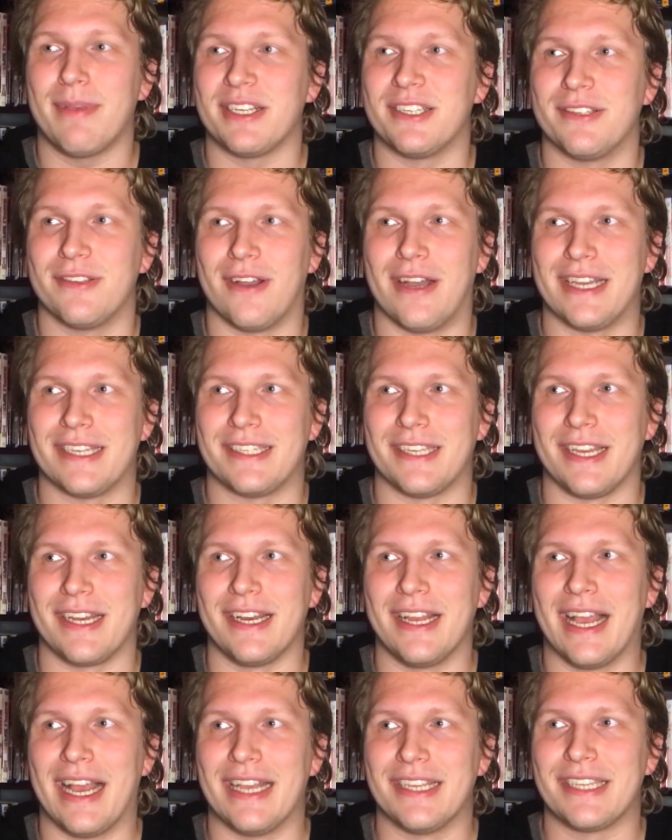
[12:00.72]

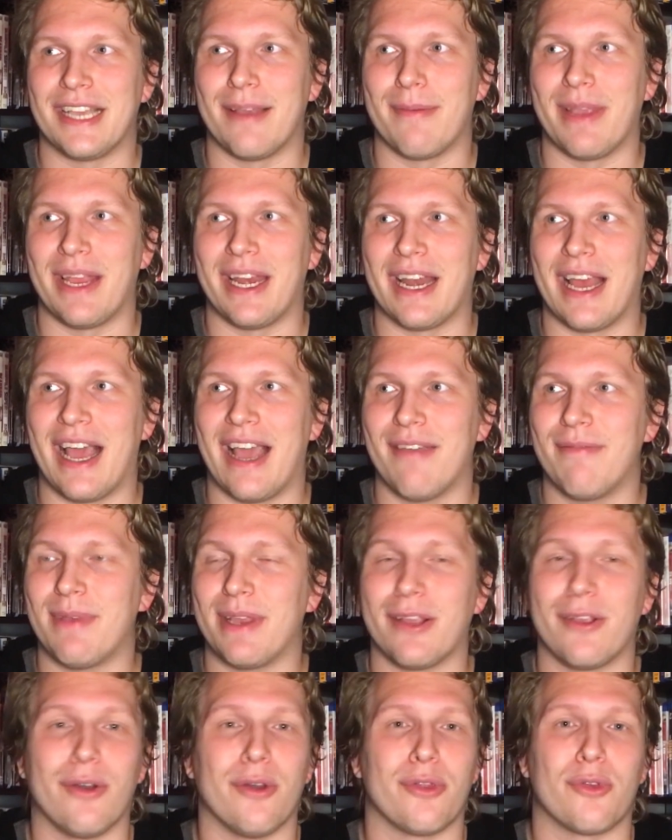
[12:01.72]
exhausted, guys. I mean, I've
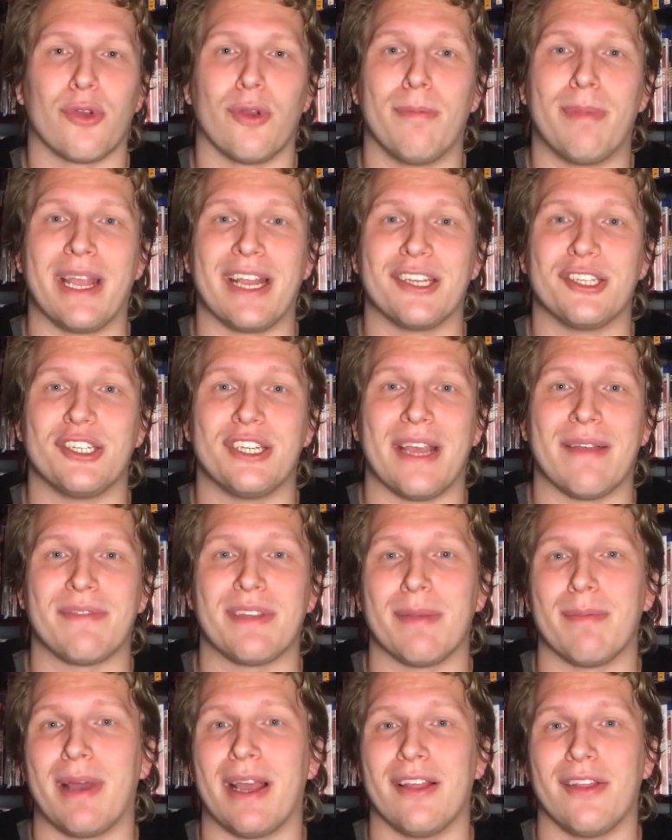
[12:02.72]
been going through a big shift
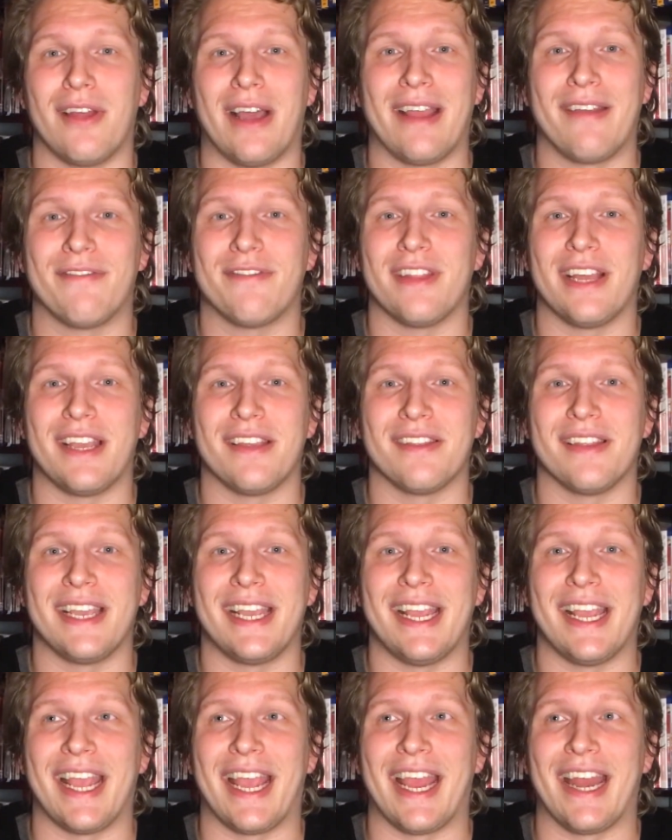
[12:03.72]
in my life
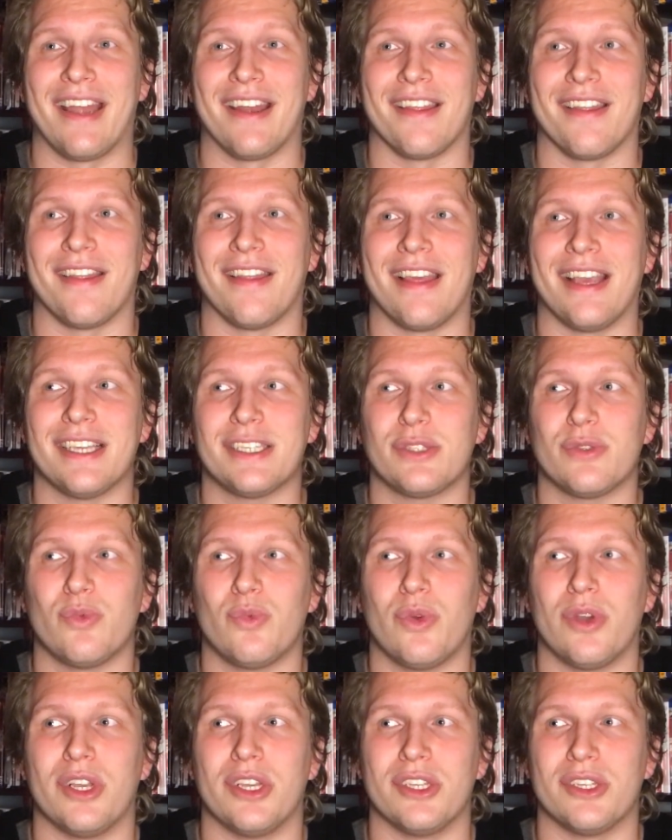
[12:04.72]
lately, and this
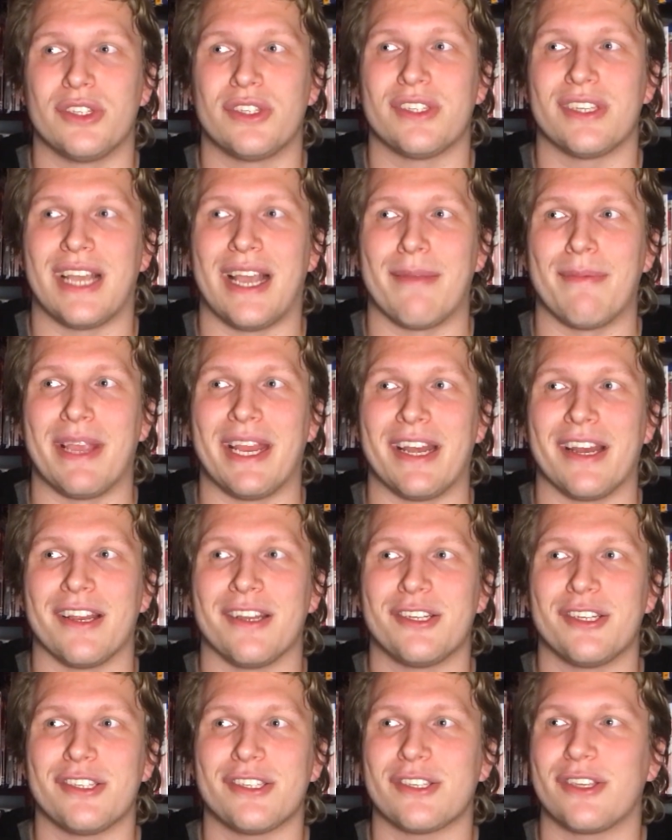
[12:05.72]
was, I mean,
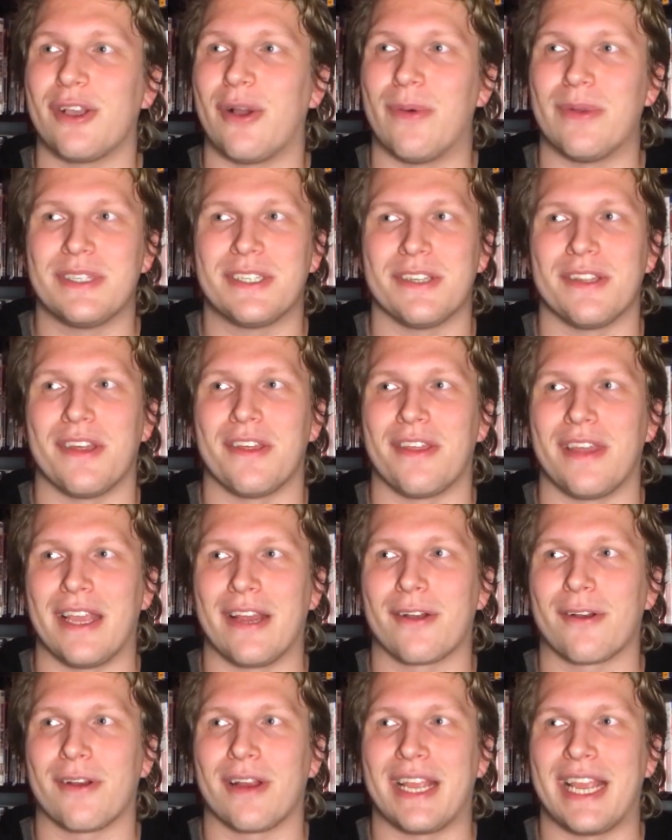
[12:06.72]
just going to the
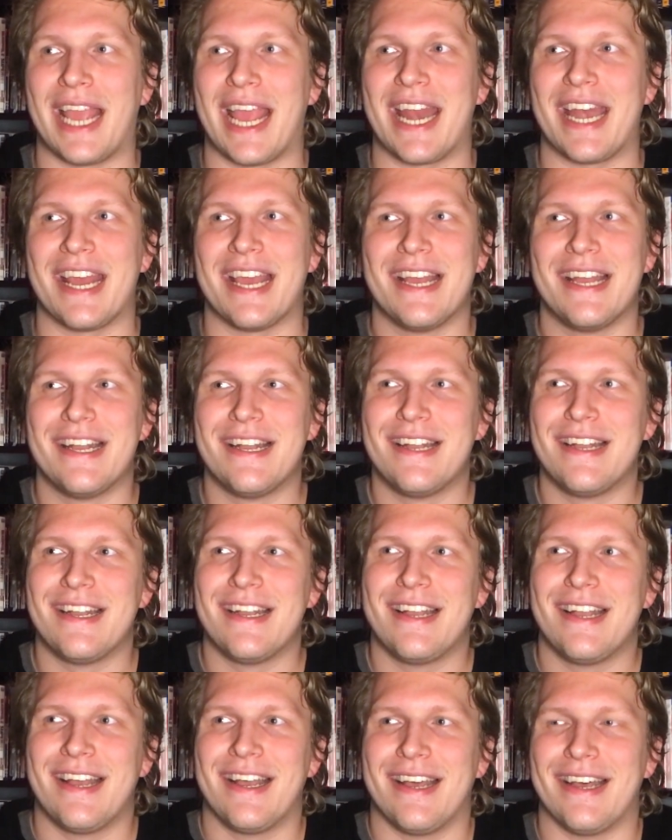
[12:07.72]
theater again,
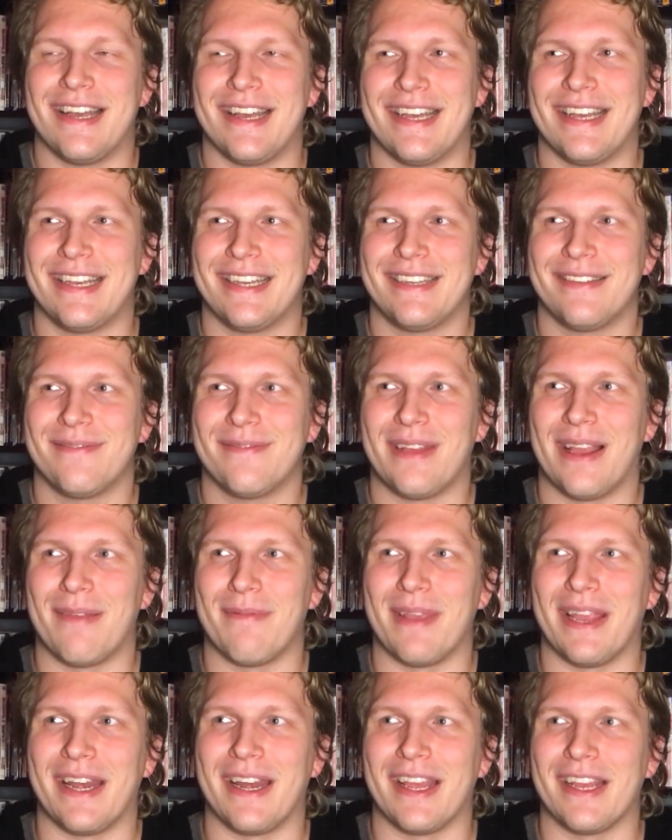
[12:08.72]
I
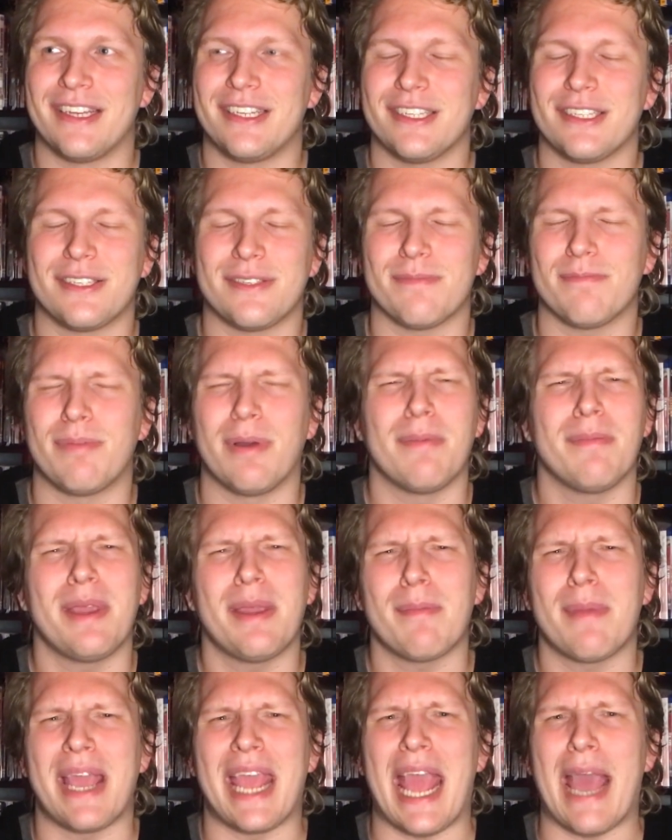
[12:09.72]
mean, it just put me
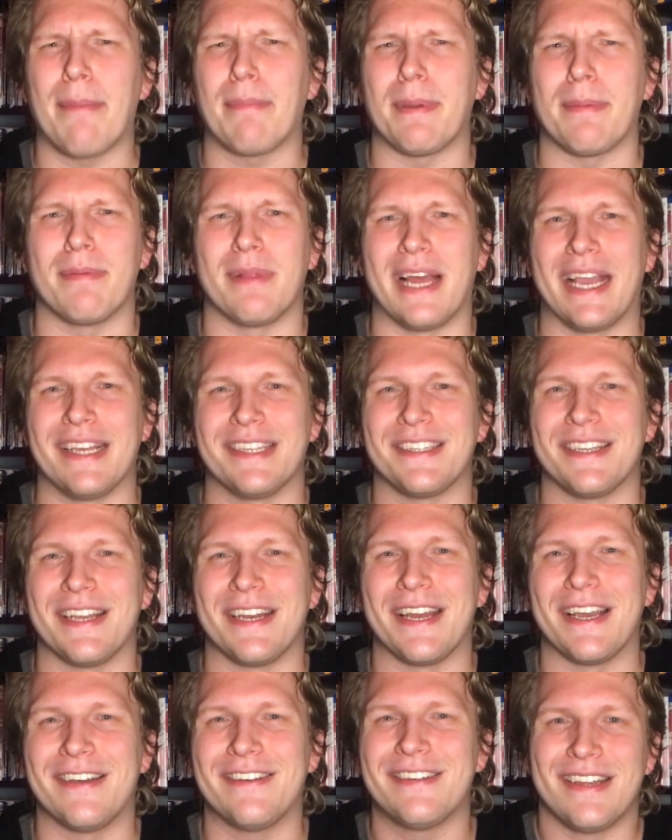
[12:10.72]
in my happy place, you
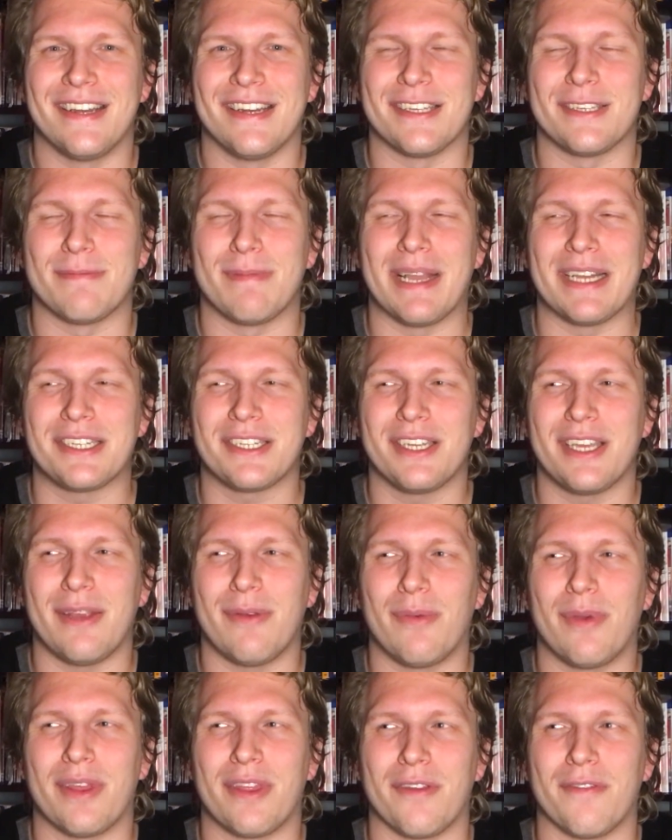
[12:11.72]
know? And especially
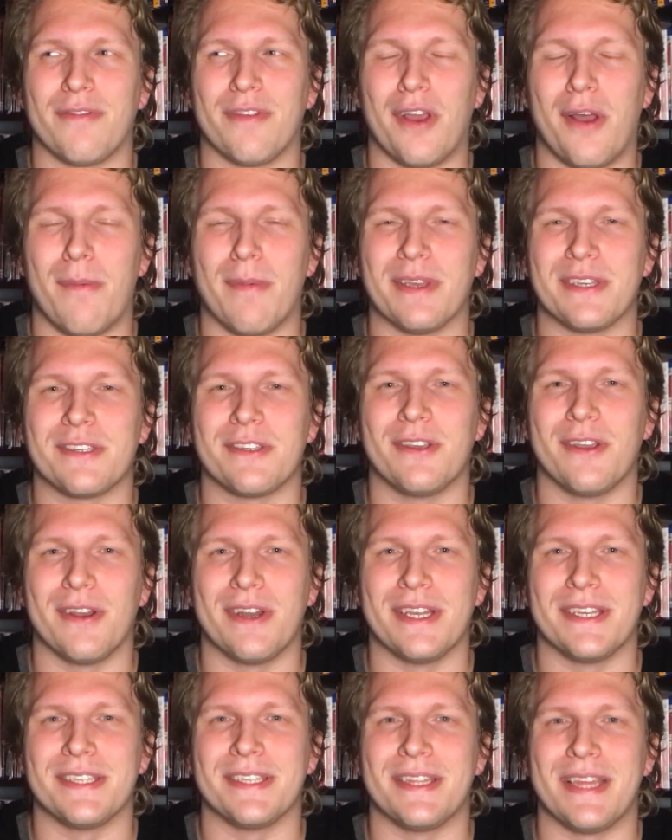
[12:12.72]
with a film as
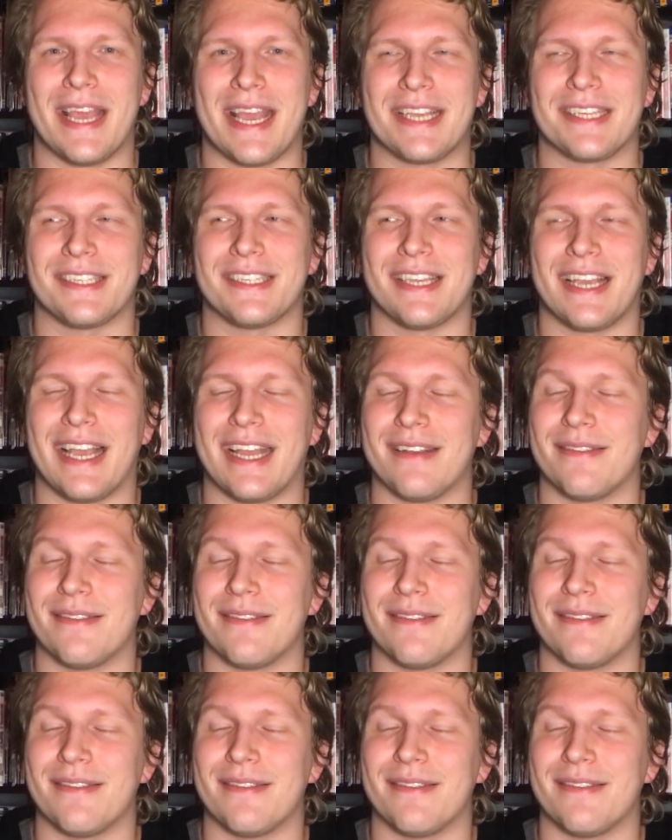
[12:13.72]
good as this,